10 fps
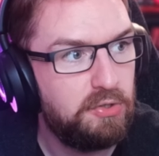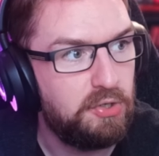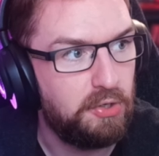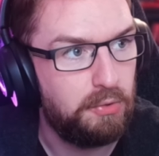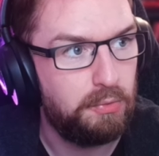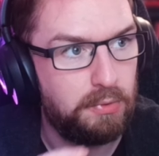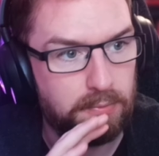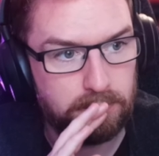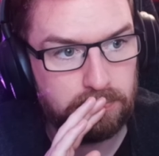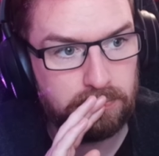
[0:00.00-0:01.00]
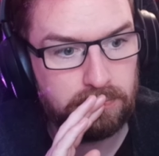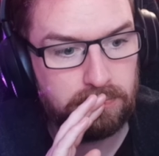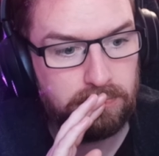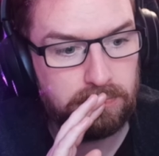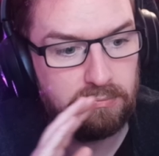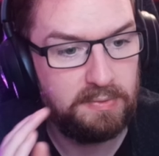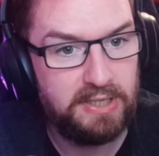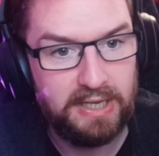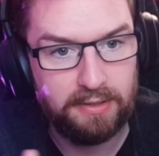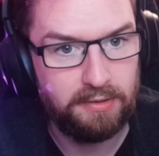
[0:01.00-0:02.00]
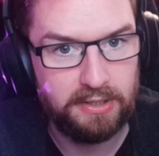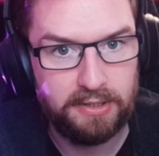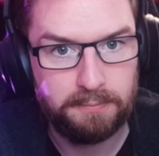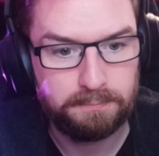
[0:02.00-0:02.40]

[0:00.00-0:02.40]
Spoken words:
to kill the